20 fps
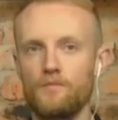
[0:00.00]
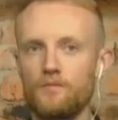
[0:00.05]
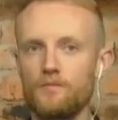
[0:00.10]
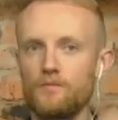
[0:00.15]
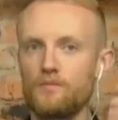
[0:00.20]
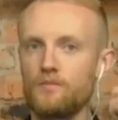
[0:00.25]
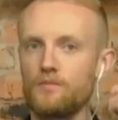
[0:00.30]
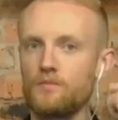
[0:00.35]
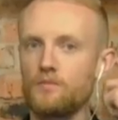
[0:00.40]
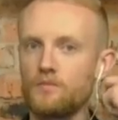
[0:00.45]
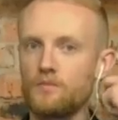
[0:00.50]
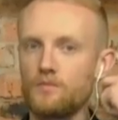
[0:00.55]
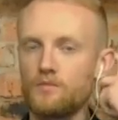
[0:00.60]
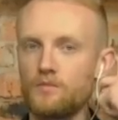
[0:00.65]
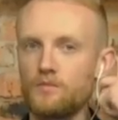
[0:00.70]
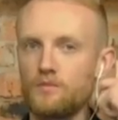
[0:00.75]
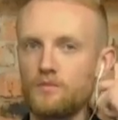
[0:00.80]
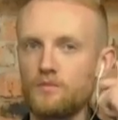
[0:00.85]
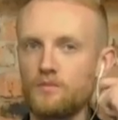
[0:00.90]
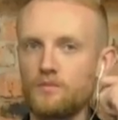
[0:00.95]

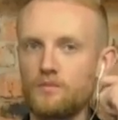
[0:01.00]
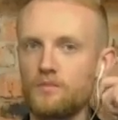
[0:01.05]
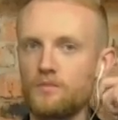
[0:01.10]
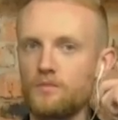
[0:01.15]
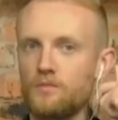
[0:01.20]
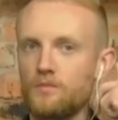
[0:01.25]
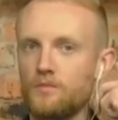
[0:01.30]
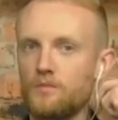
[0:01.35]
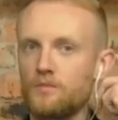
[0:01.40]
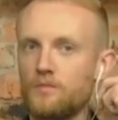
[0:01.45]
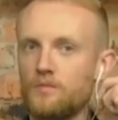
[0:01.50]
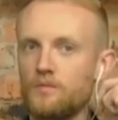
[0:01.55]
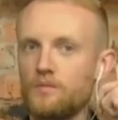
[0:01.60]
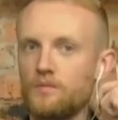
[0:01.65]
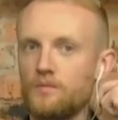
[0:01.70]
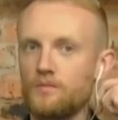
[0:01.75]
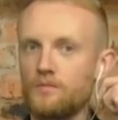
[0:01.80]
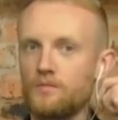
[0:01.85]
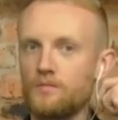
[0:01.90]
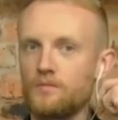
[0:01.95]

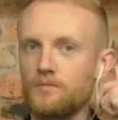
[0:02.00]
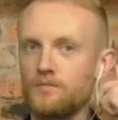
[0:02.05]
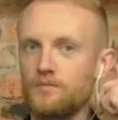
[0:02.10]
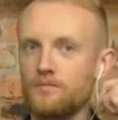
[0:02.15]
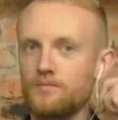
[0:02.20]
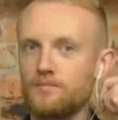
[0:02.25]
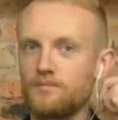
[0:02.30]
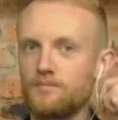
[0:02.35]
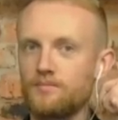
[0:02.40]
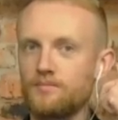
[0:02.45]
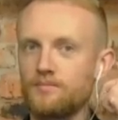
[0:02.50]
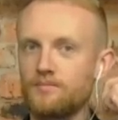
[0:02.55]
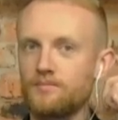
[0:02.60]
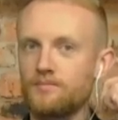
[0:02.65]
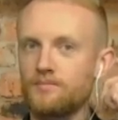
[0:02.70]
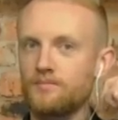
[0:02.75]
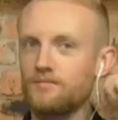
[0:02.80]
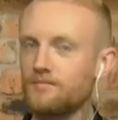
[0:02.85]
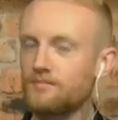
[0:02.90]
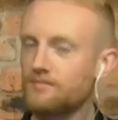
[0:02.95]

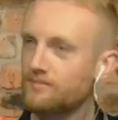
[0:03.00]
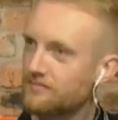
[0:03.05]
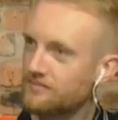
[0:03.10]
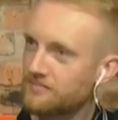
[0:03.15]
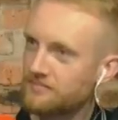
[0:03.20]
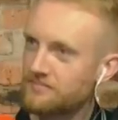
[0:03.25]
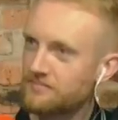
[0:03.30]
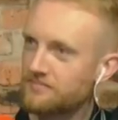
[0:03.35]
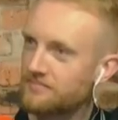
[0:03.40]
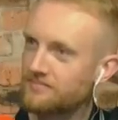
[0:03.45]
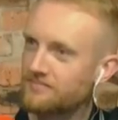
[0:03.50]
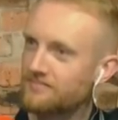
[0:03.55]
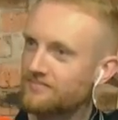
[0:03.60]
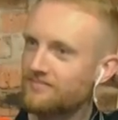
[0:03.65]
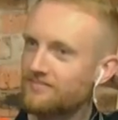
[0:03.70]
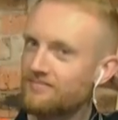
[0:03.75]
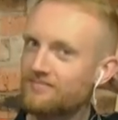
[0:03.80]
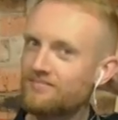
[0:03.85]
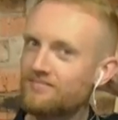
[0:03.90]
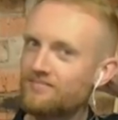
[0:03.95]

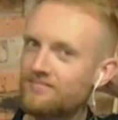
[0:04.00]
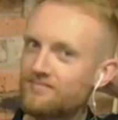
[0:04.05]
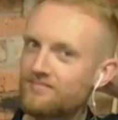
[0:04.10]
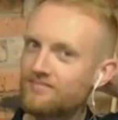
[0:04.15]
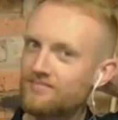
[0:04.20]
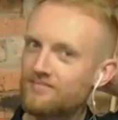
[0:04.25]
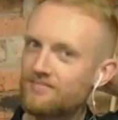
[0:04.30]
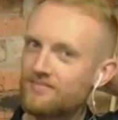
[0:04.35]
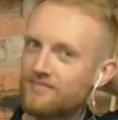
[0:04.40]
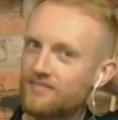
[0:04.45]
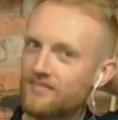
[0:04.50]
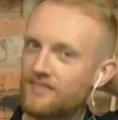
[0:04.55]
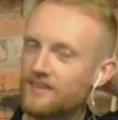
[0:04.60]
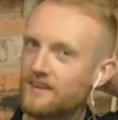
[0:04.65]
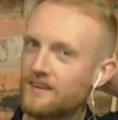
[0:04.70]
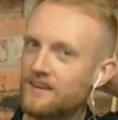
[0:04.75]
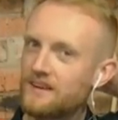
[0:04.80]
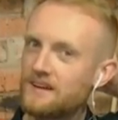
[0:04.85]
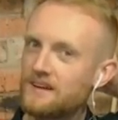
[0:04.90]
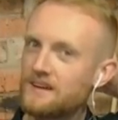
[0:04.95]

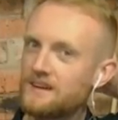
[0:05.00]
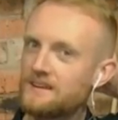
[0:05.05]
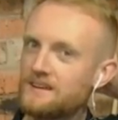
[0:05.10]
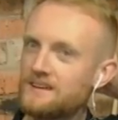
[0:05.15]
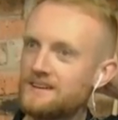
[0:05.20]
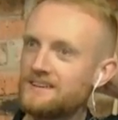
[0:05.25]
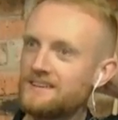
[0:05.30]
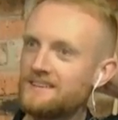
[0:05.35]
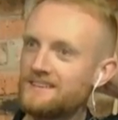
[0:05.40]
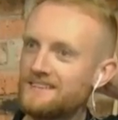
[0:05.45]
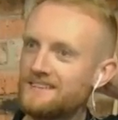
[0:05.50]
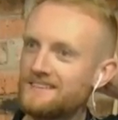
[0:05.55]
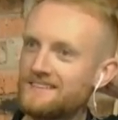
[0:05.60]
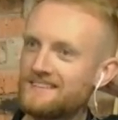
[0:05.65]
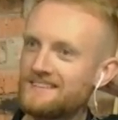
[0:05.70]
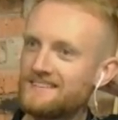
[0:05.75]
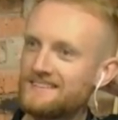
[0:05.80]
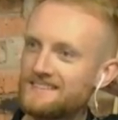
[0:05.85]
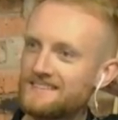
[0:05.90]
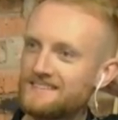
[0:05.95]

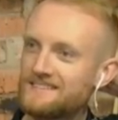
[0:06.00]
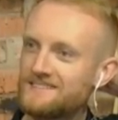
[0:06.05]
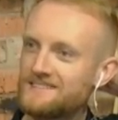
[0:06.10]
The person shown says nothing.